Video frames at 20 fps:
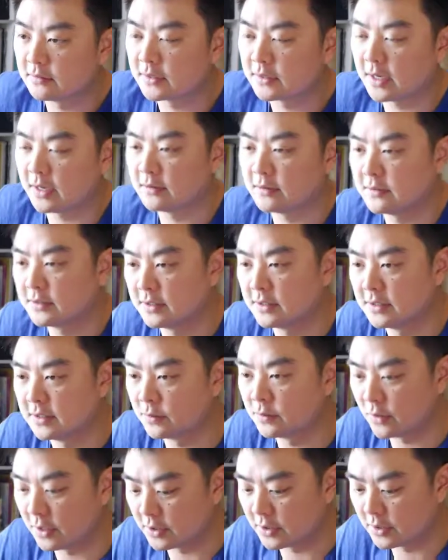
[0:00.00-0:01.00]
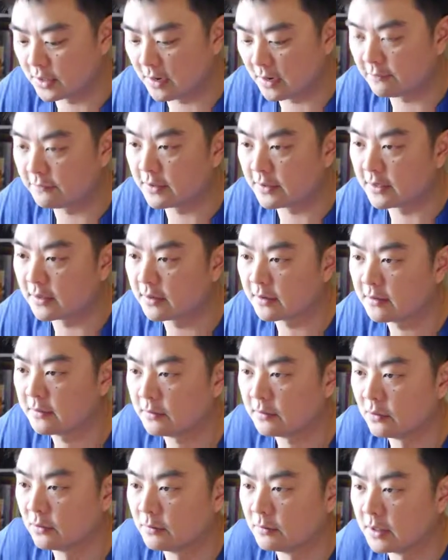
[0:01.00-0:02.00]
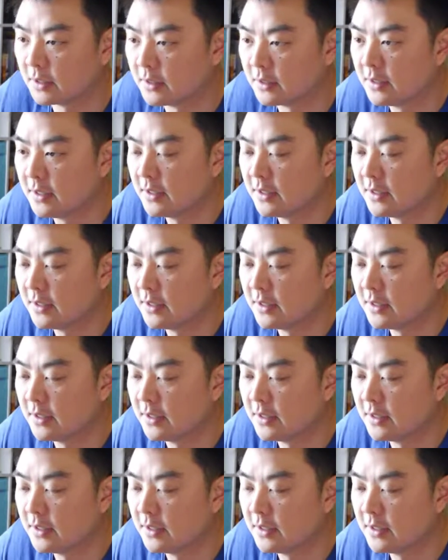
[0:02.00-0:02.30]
okay, so this is what you'd have here normally.